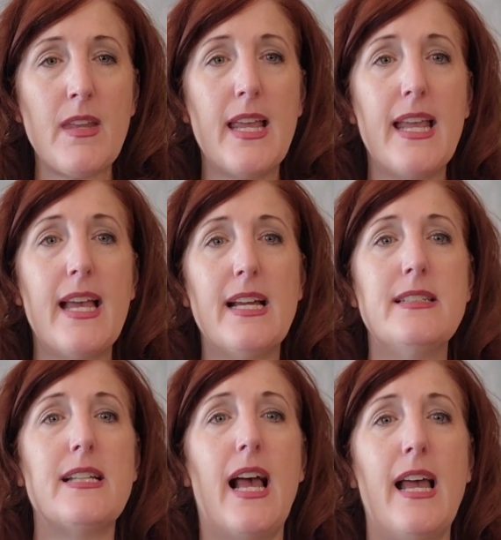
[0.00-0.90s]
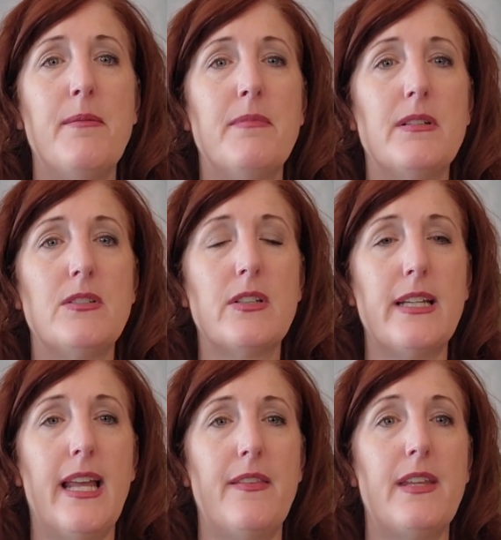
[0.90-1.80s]
And I'm
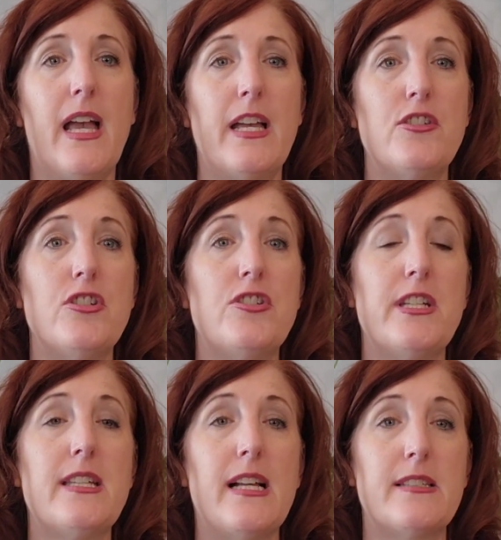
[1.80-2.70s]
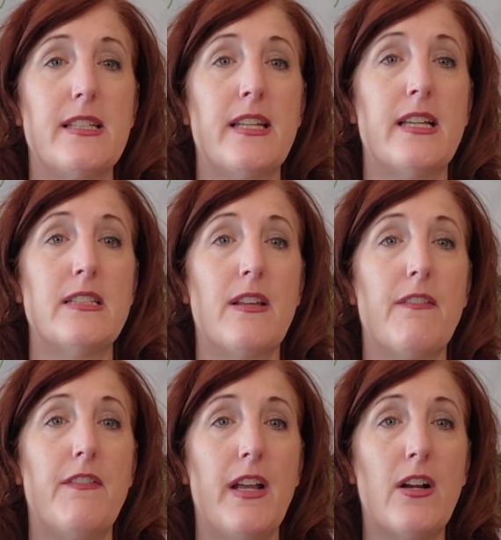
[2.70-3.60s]
looking at the IgG testing as
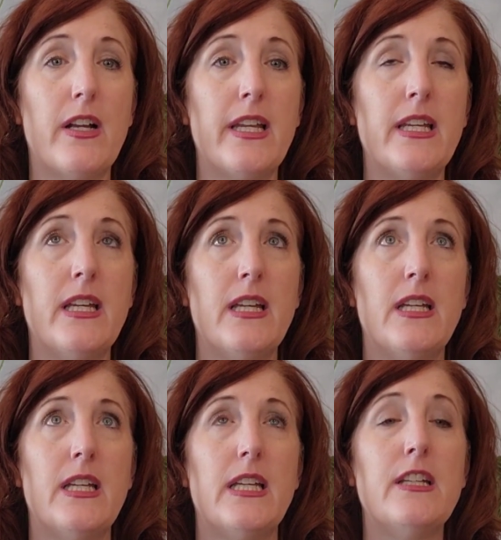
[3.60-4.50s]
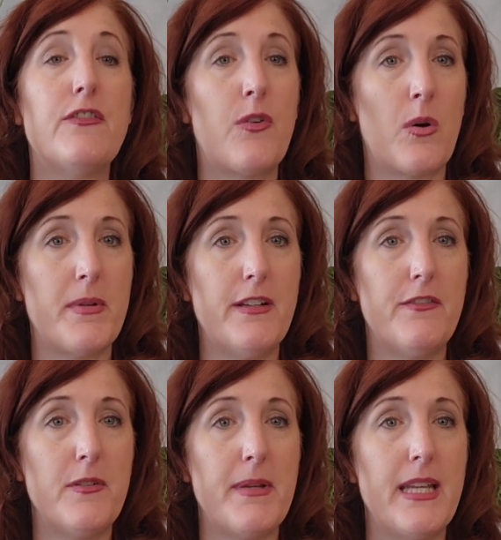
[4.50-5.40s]
very informative
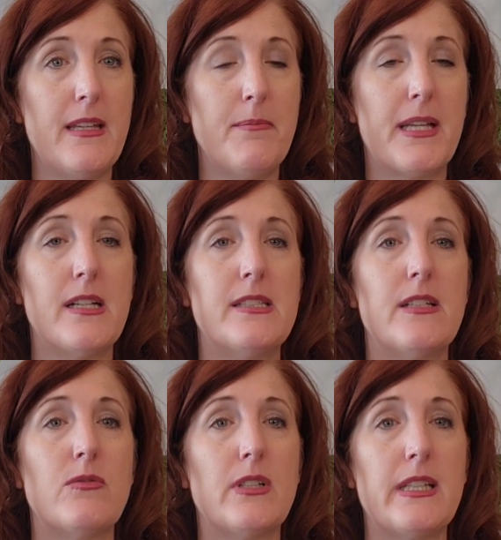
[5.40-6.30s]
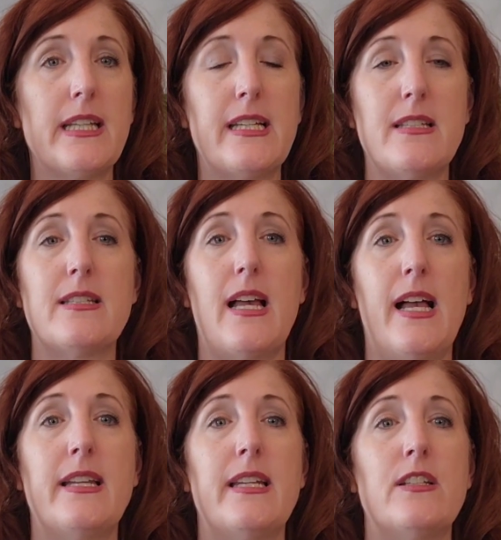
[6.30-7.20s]
for me because it really is
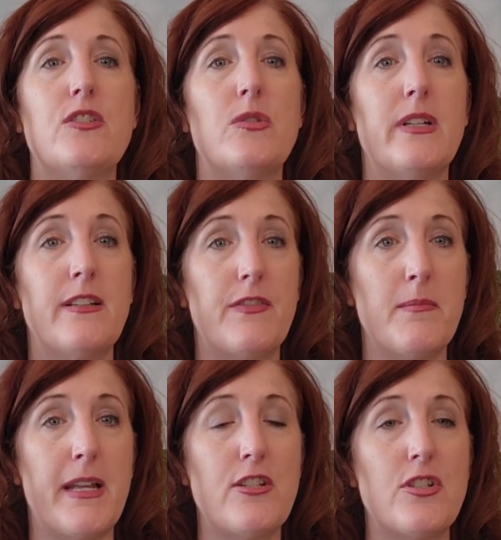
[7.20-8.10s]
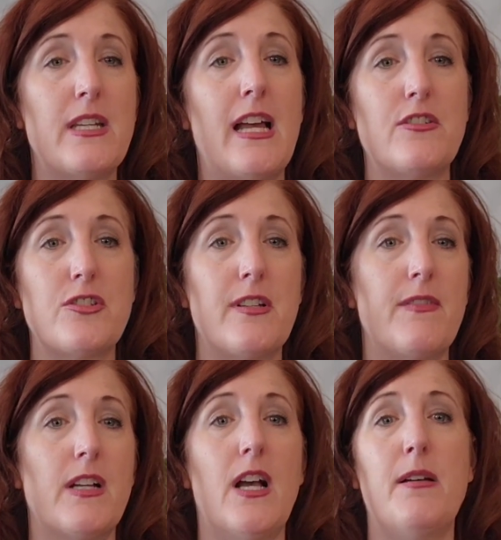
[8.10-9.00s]
tied into inflammation, not just of
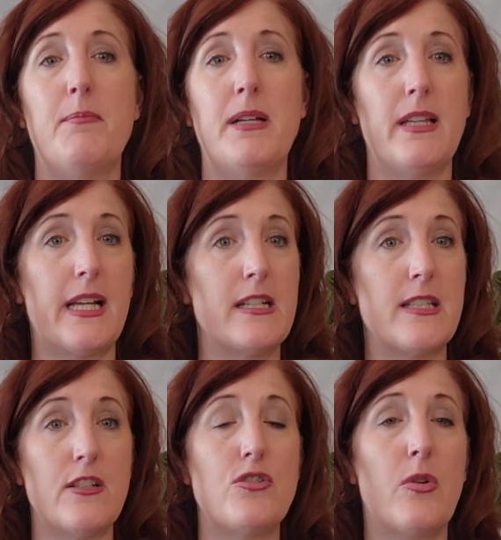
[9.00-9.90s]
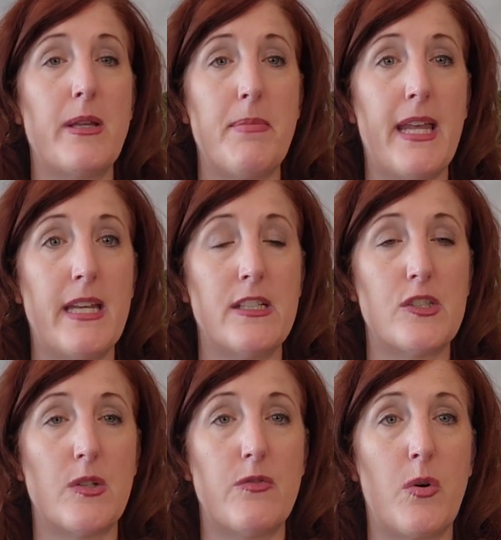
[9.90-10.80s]
the gut, but like I said, joint pain and
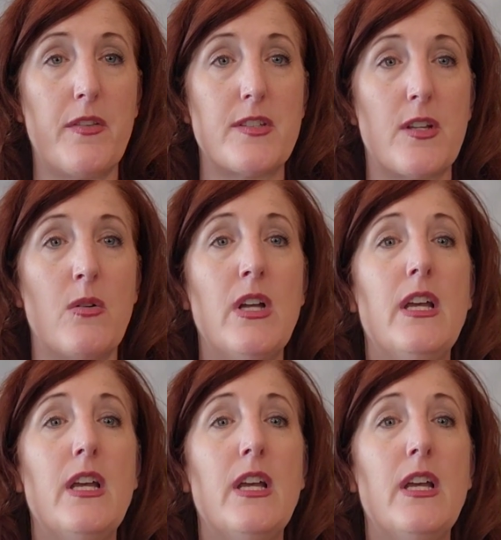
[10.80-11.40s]
so forth. So